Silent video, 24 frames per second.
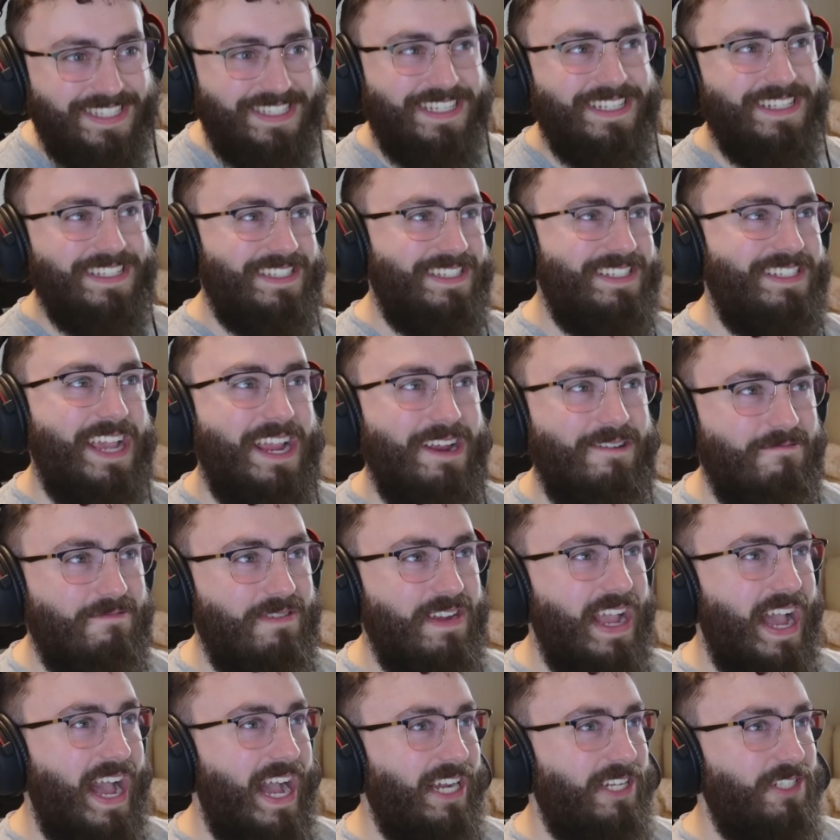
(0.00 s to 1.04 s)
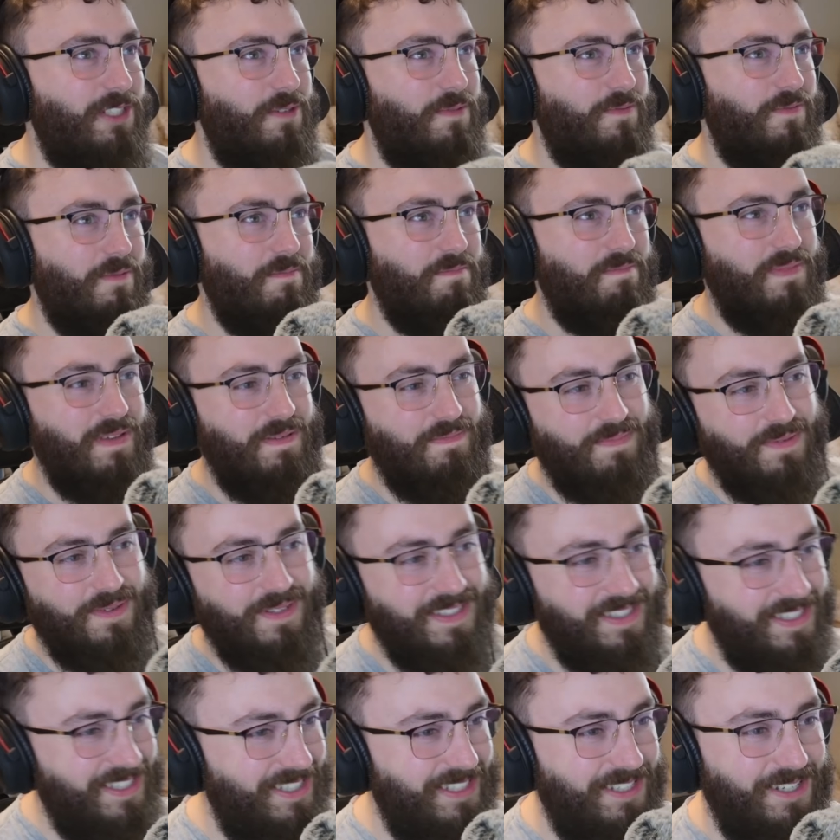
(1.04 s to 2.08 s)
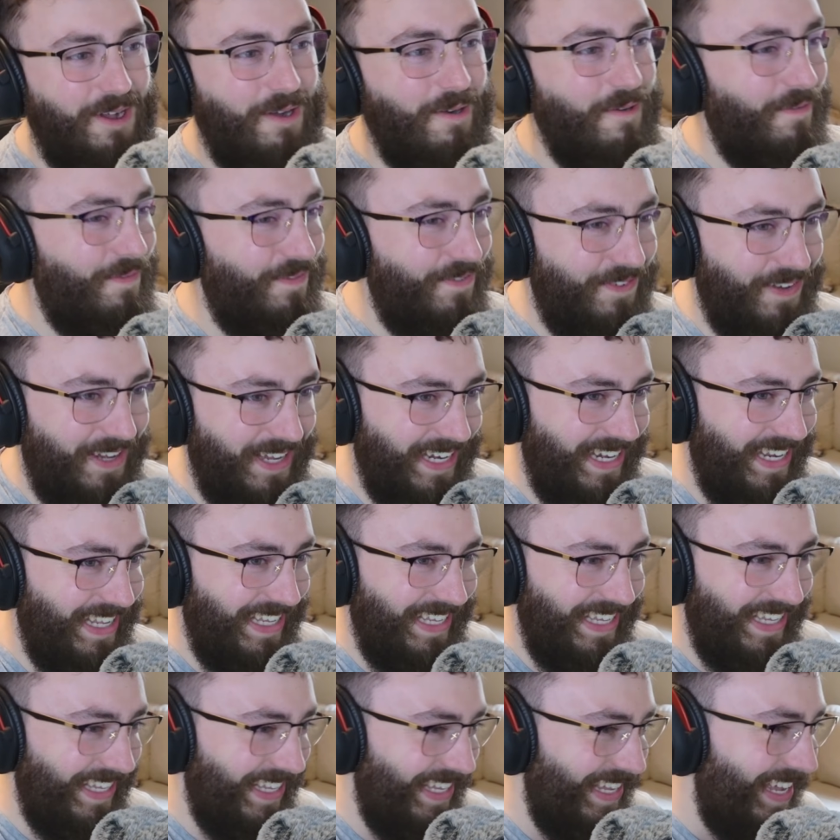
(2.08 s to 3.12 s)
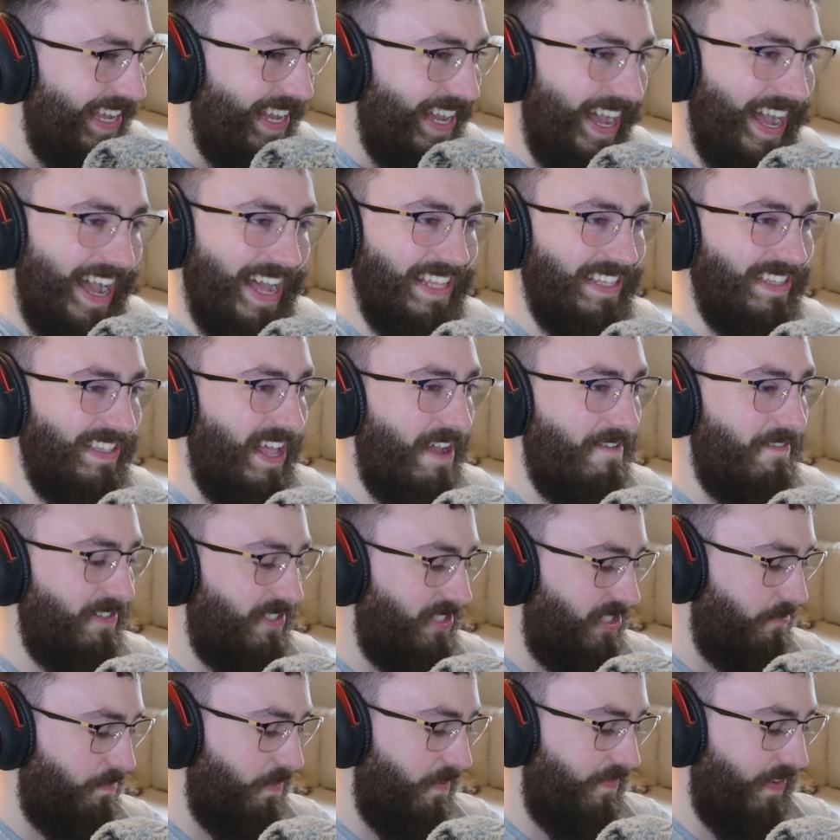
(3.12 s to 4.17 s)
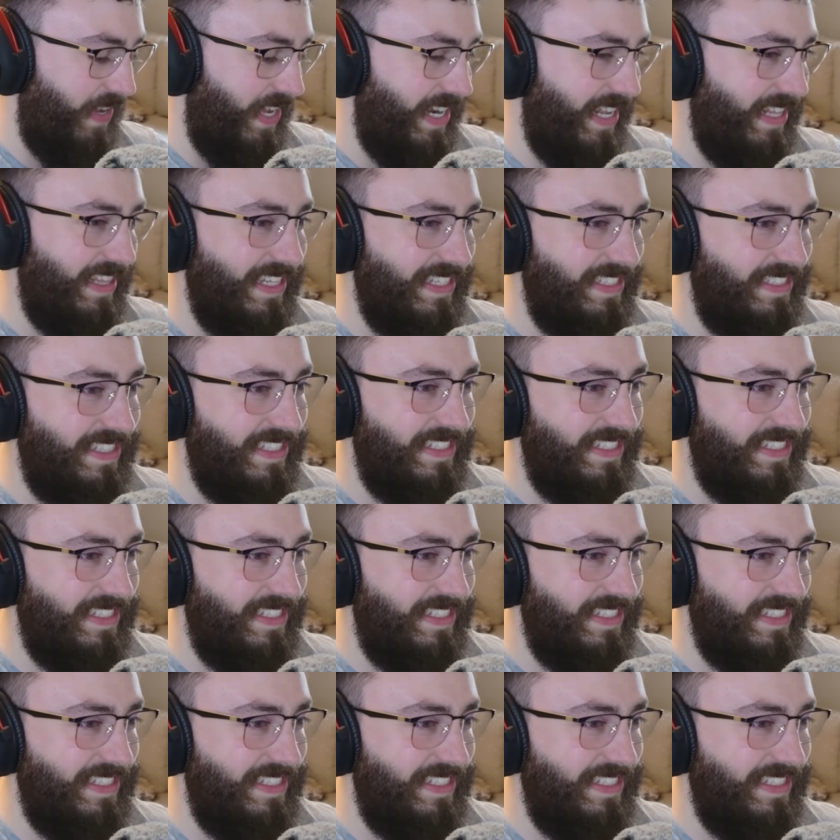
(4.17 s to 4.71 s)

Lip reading: insane reaction from people. It's so funny. I love it. Superfan had this to